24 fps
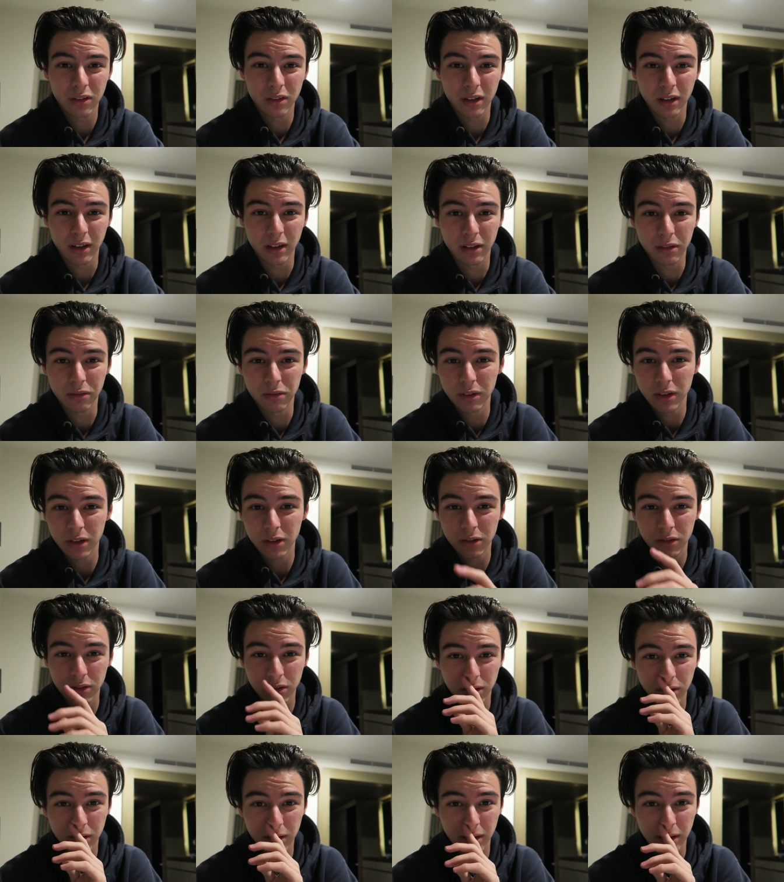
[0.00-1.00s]
like in a
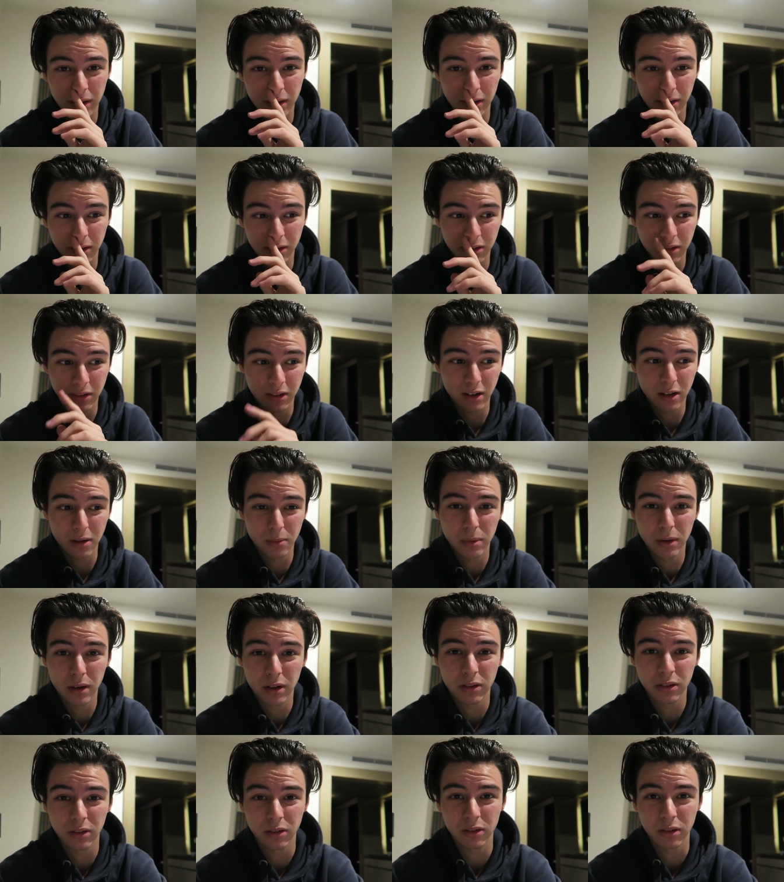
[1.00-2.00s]
restaurant, like in a
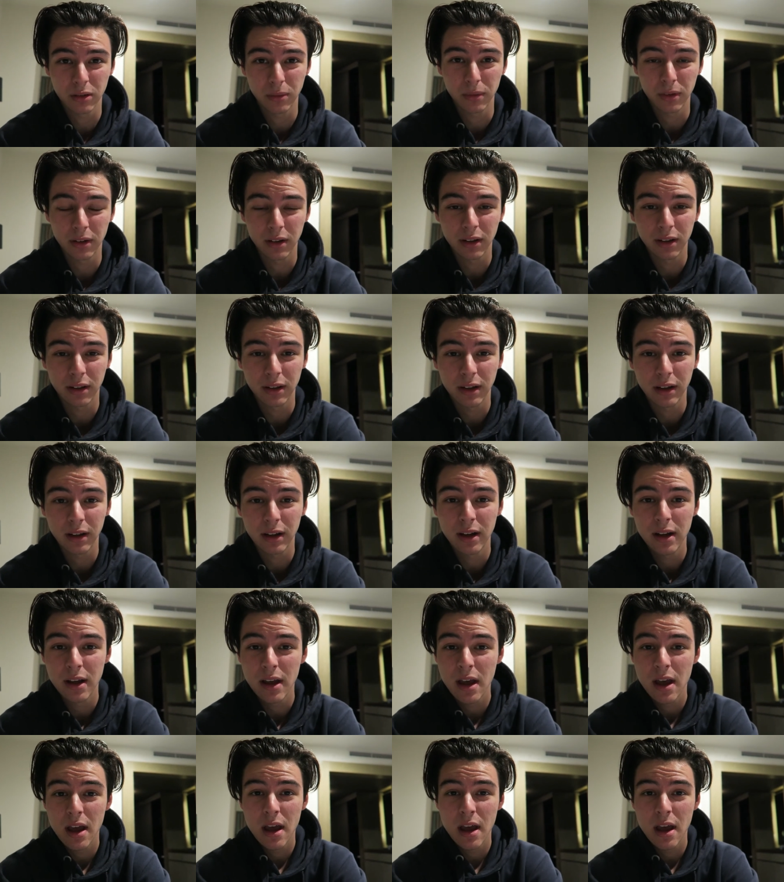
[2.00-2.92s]
Starbucks or something like that.